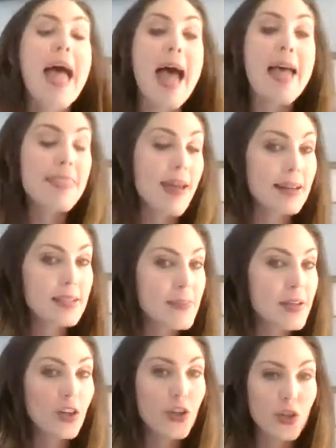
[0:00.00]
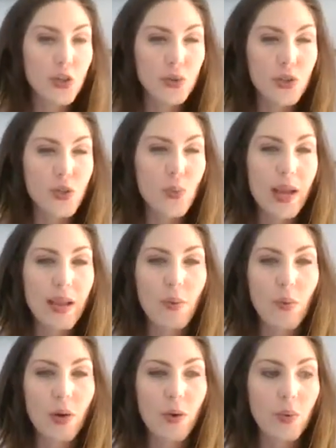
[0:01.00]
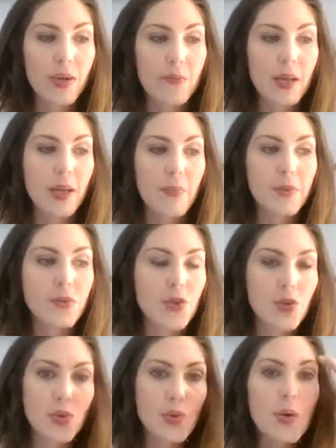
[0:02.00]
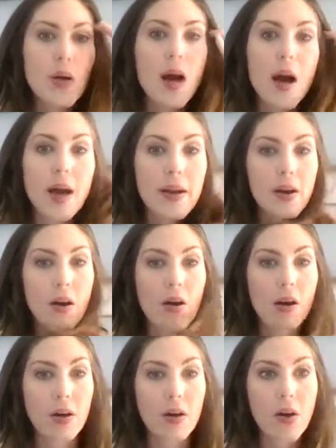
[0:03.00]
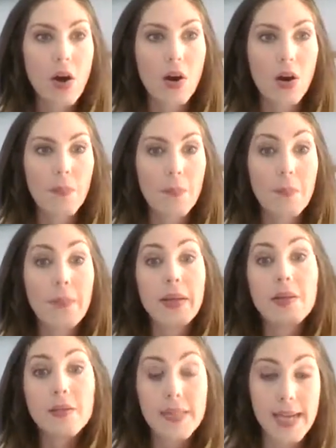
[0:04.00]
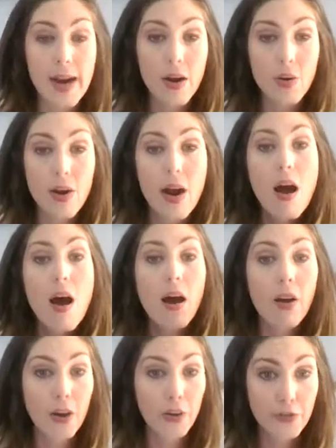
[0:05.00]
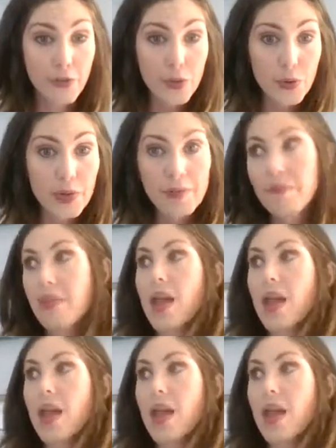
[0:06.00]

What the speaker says: And that's been a huge way where we've been able to cut our bill down on our food.